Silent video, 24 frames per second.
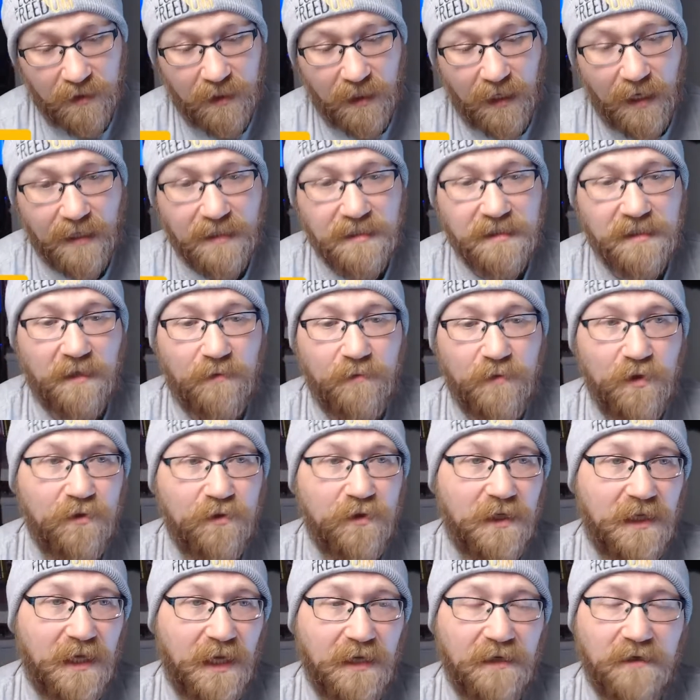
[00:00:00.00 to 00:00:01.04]

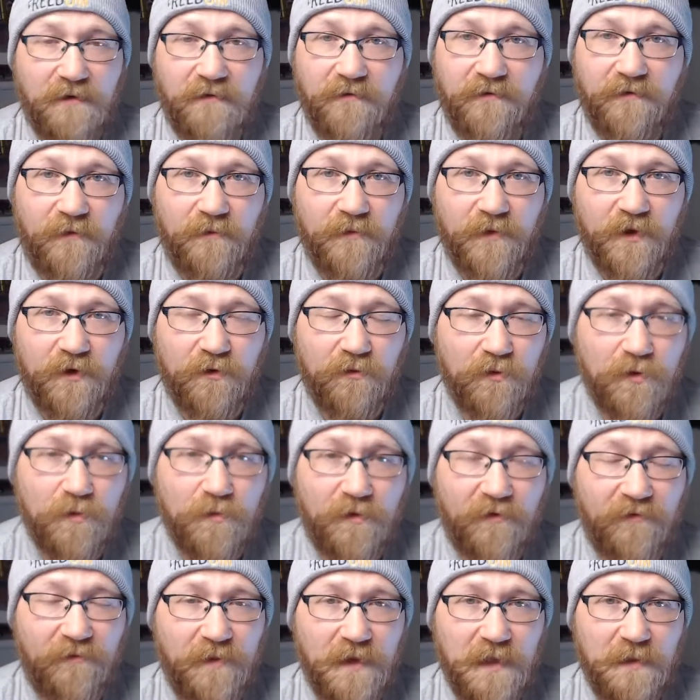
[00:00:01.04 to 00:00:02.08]
excommunicated from the group
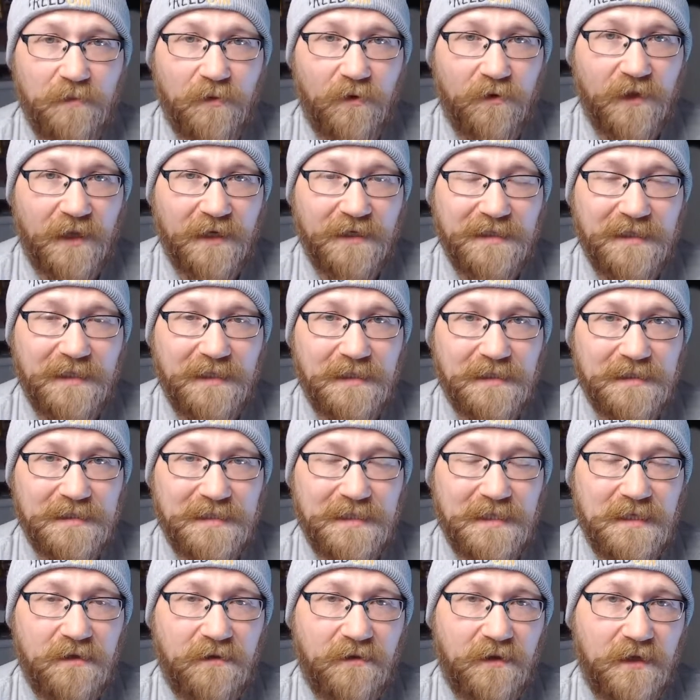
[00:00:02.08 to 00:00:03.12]
of people that didn't
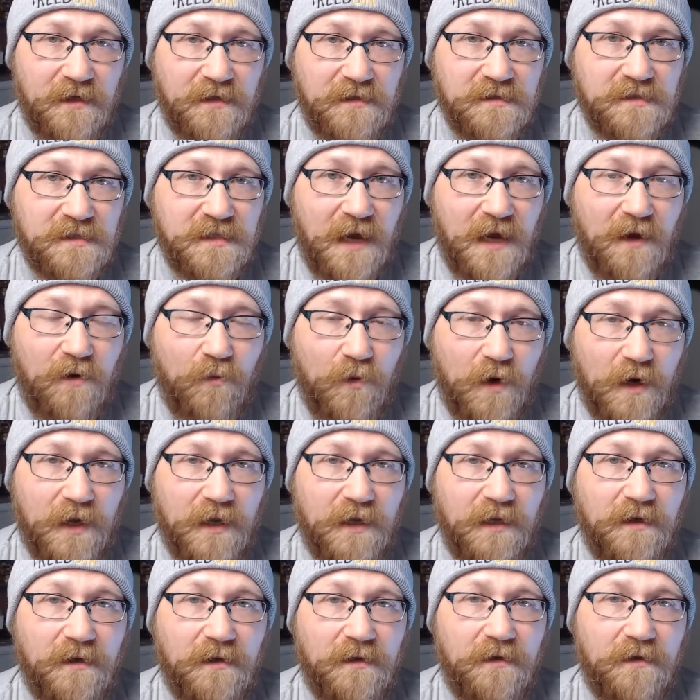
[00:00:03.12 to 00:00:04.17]
see things that way.